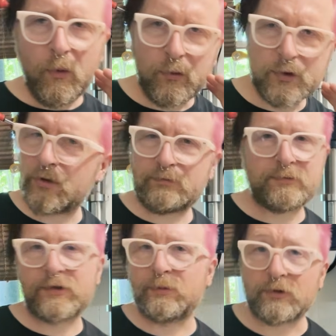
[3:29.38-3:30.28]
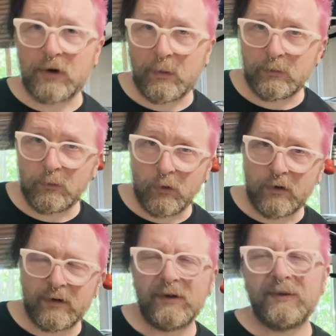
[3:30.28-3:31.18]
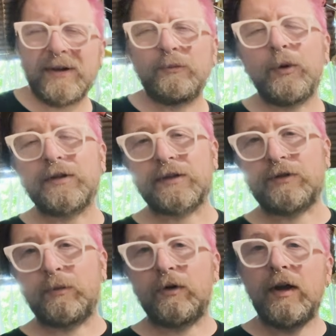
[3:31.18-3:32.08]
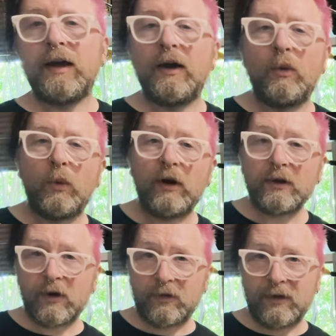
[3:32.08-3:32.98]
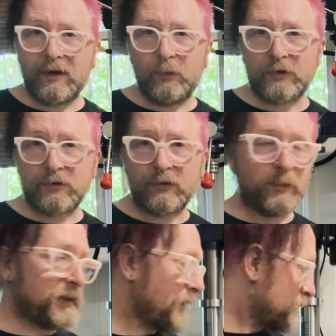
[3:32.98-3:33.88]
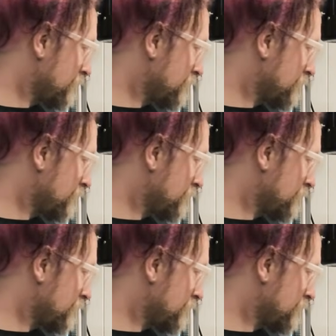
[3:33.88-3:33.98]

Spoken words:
just some scrap wood. And when I say scrap wood, when I go to the hardware store to pick up